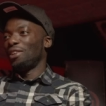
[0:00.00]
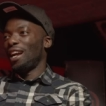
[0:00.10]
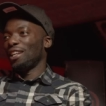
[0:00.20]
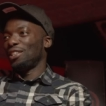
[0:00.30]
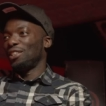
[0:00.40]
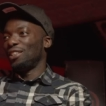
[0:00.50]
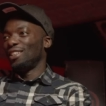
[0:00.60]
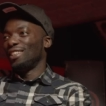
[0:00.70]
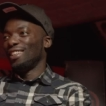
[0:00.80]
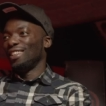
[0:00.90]

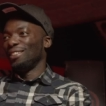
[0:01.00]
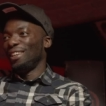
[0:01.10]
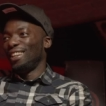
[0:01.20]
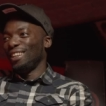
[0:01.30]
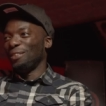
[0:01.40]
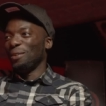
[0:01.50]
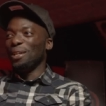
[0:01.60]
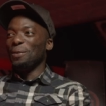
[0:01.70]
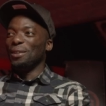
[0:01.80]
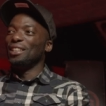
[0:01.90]
reaction when
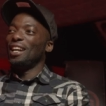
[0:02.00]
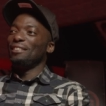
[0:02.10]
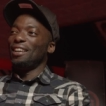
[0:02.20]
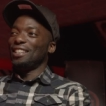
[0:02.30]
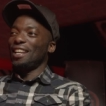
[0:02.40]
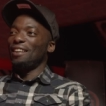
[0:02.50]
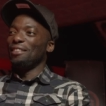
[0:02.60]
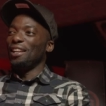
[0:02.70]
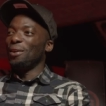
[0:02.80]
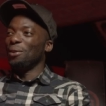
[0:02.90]
he won that race. That
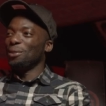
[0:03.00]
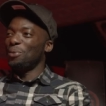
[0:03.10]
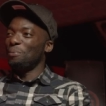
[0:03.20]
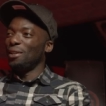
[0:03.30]
really got to